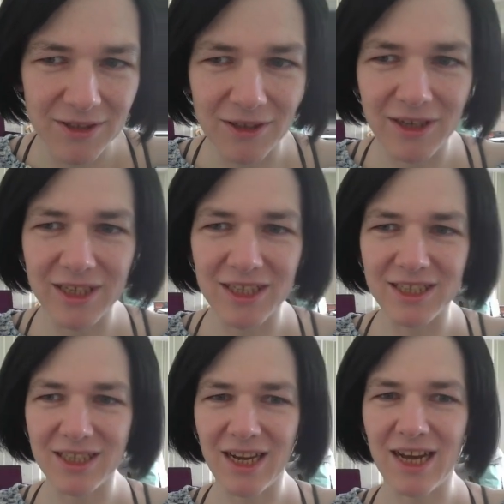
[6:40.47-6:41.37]
So it
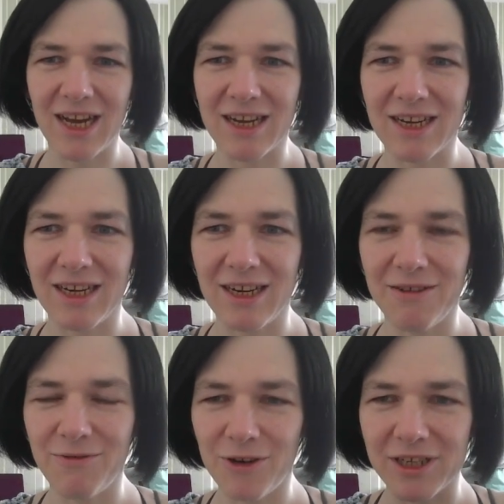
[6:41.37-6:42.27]
is like
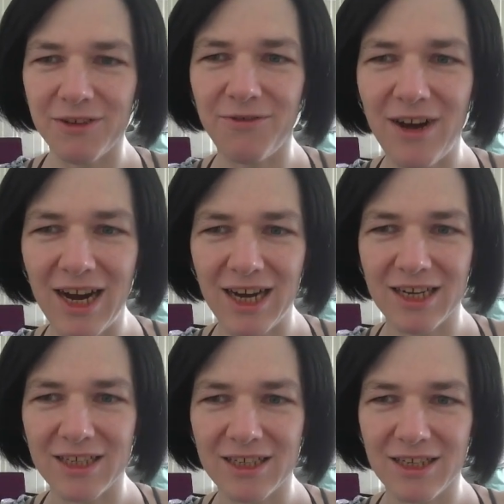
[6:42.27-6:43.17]
a
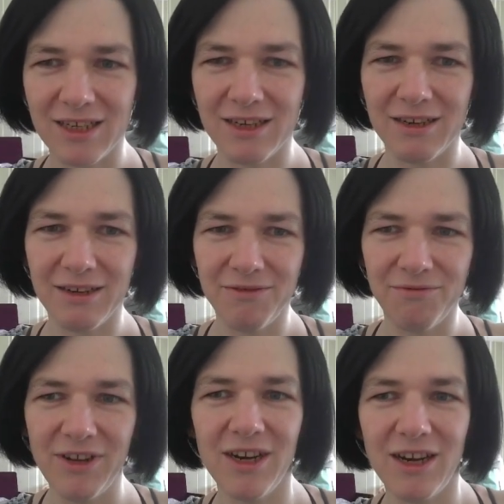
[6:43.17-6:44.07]
fortified
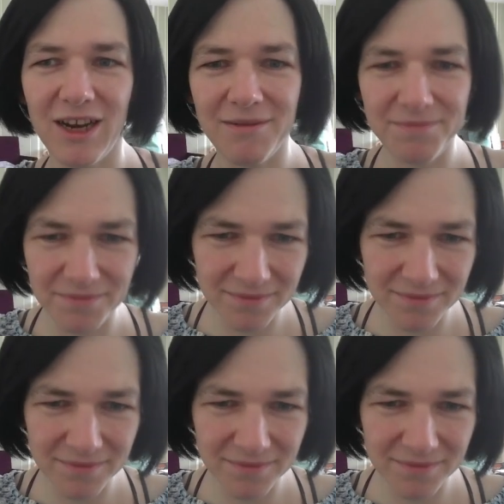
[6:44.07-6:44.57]
villa.